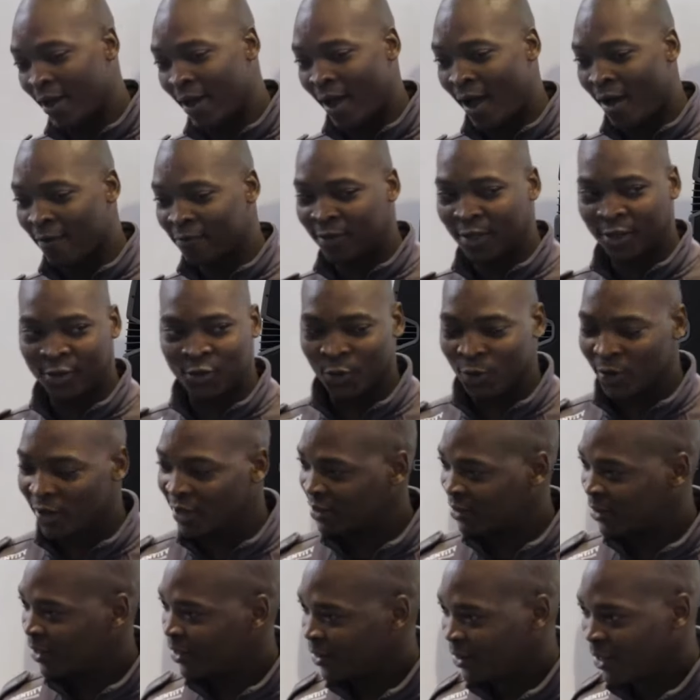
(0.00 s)
uh, after two
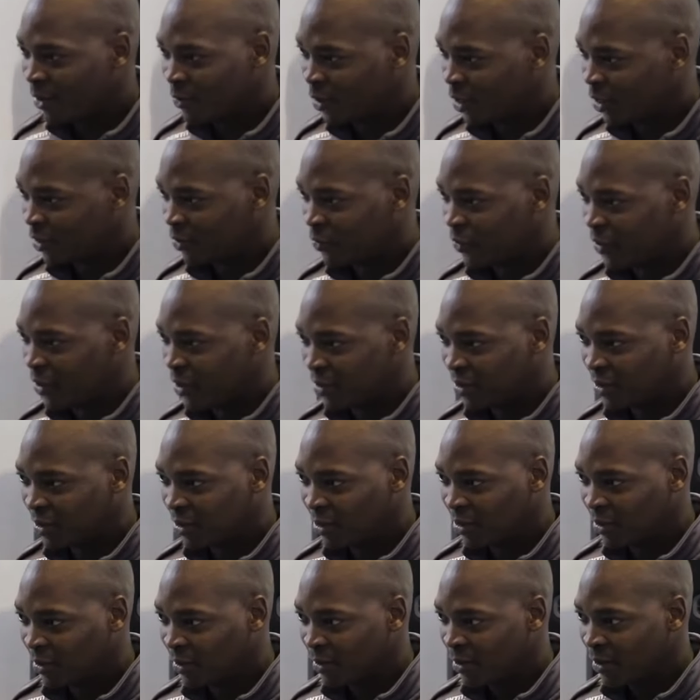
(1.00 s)
days, 10,000 is
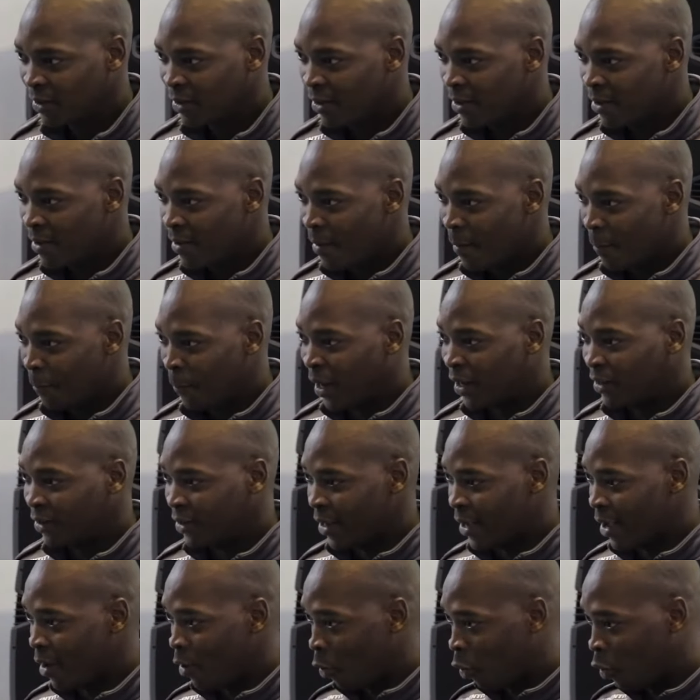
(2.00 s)
finished. Mm. But
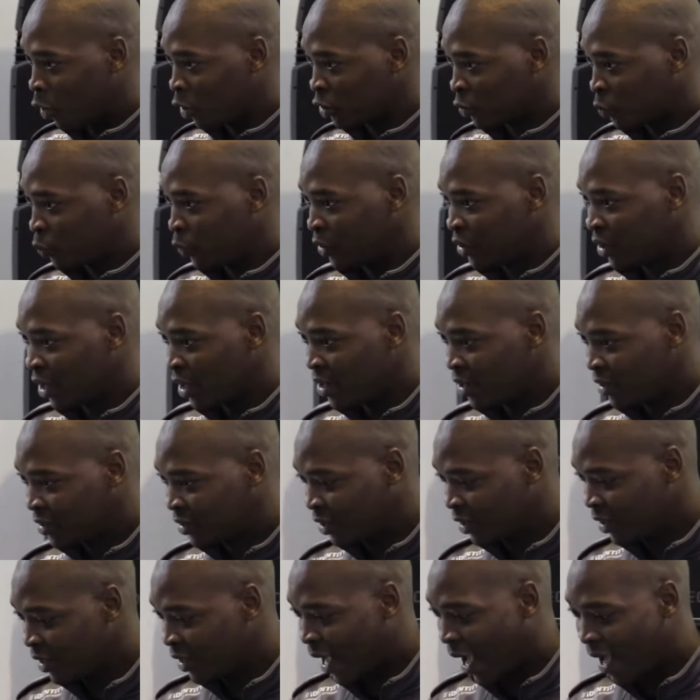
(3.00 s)
uh,
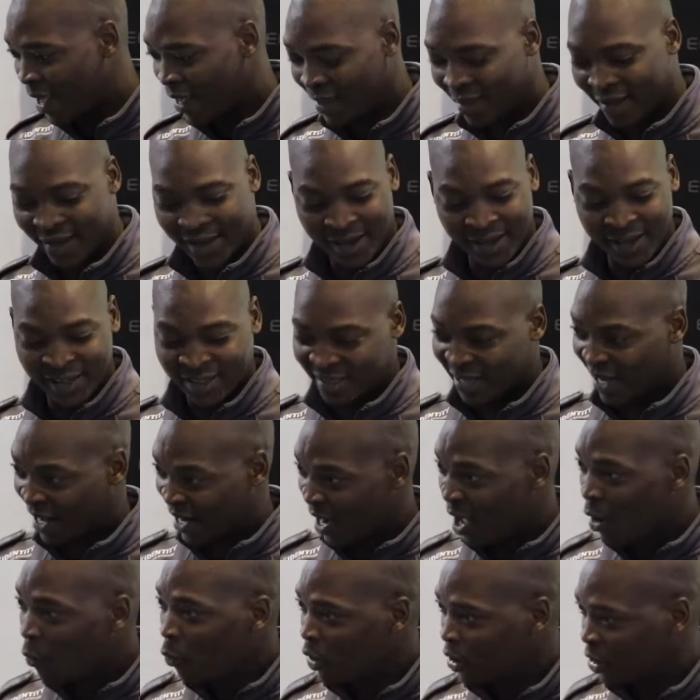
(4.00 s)
hospitality is a
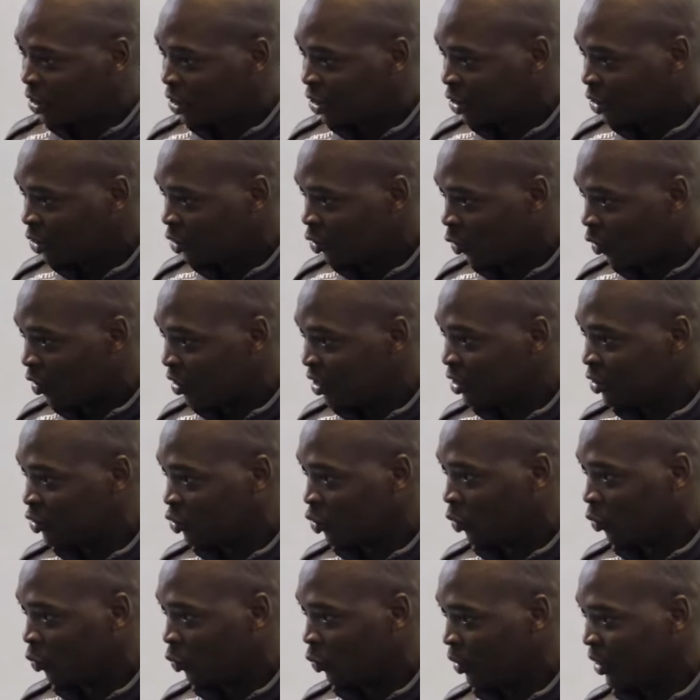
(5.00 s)
language on
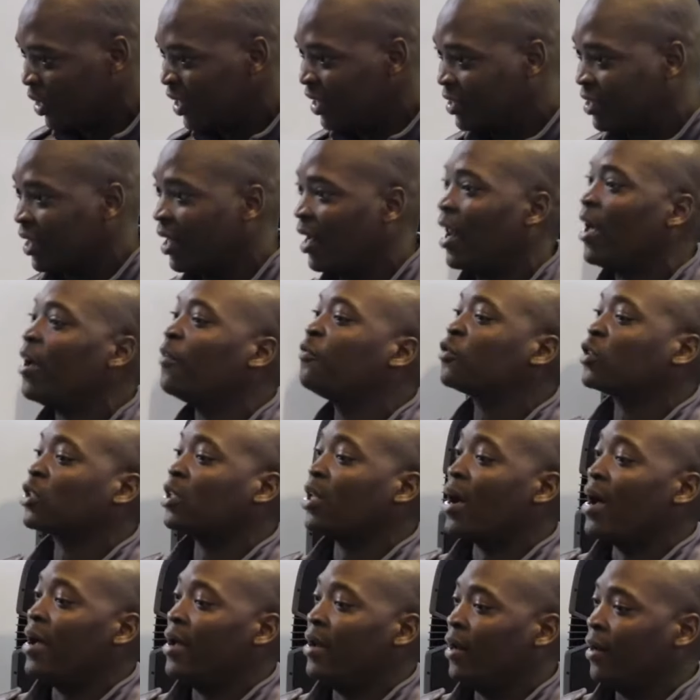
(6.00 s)
its own, it's a
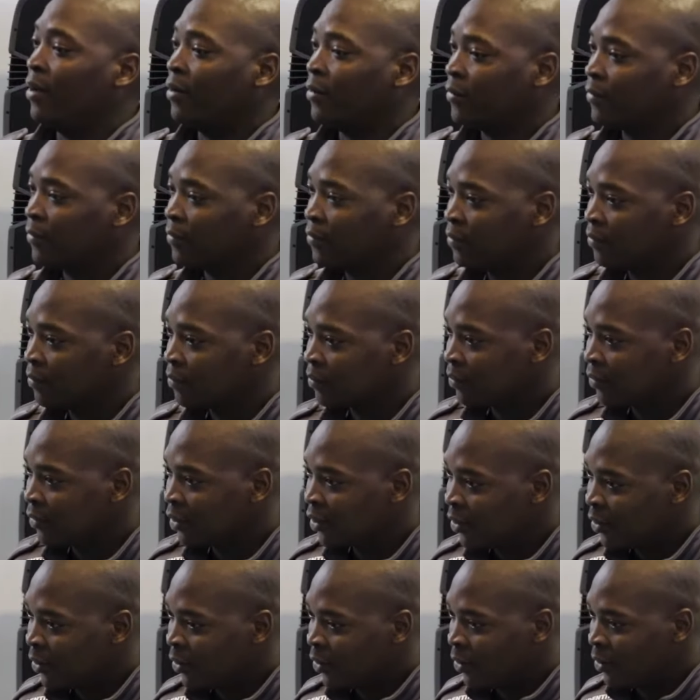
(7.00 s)
lifestyle.
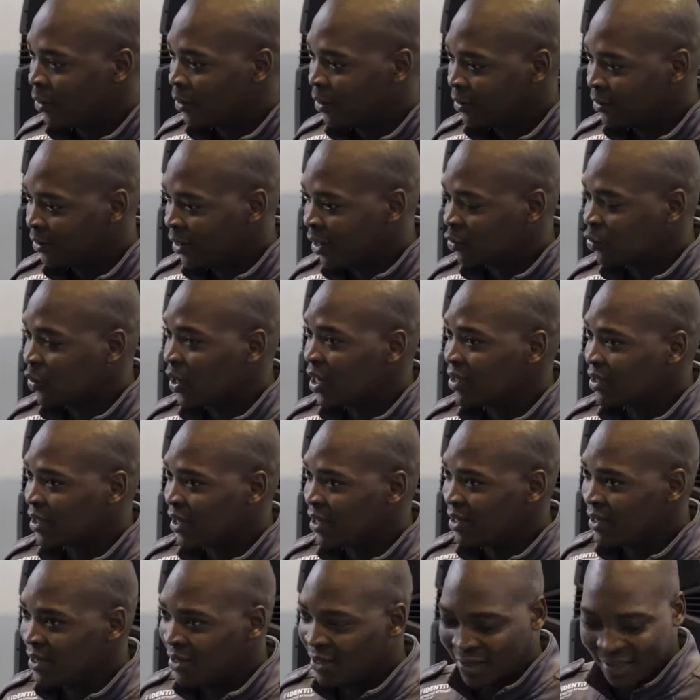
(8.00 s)
That's why I
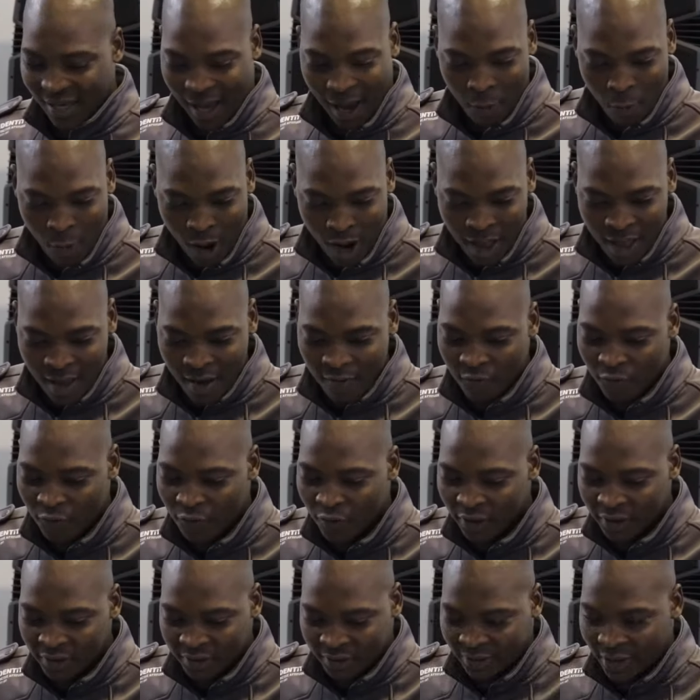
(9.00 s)
say it's our
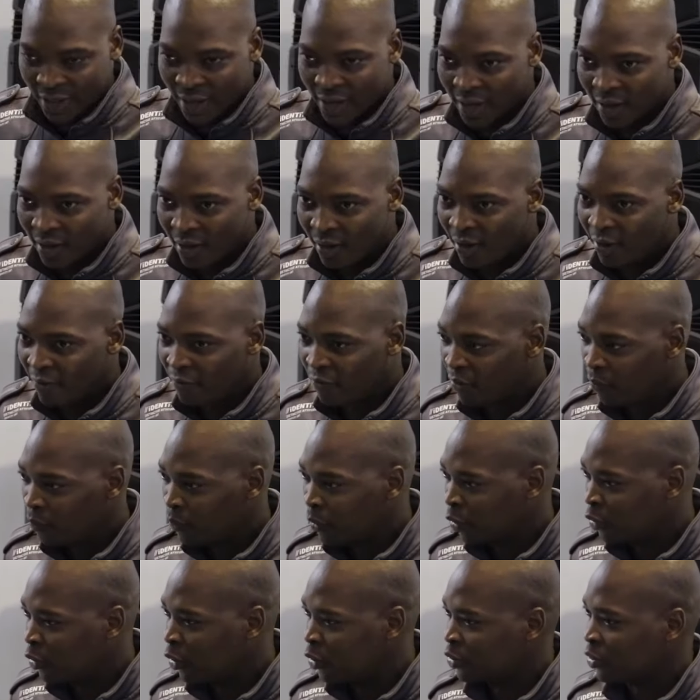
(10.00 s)
everyday living
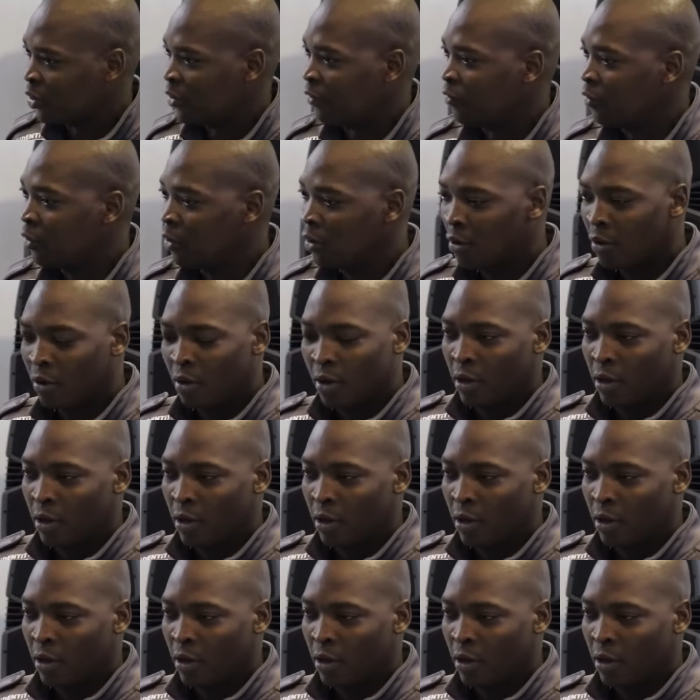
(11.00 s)
because of